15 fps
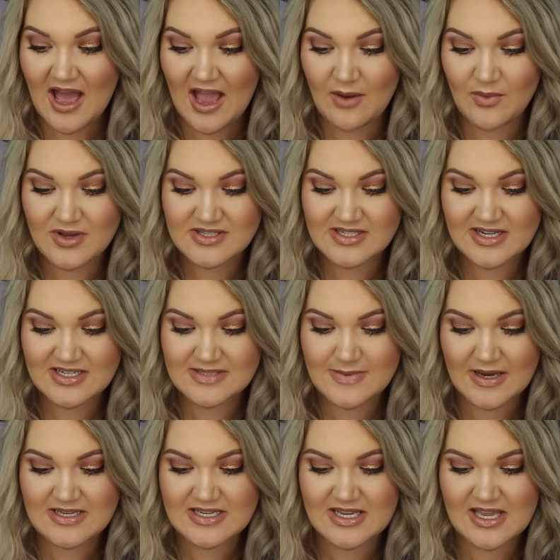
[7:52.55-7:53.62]
I wasn't
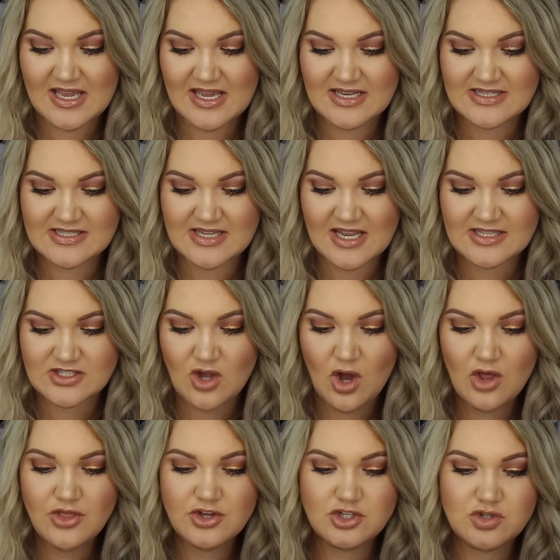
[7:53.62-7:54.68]
expecting it. It's, it's
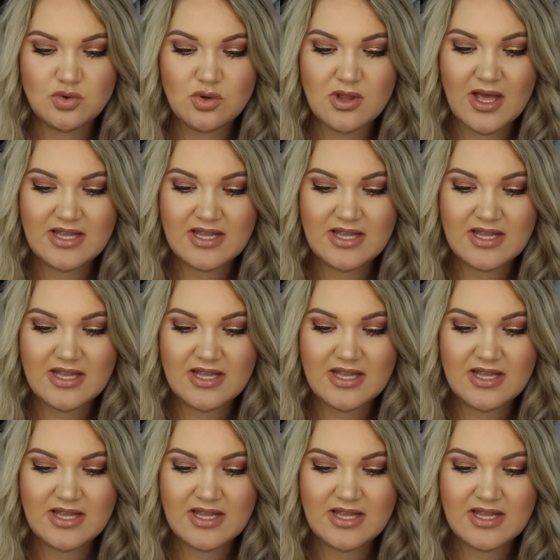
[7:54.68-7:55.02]
called the Dual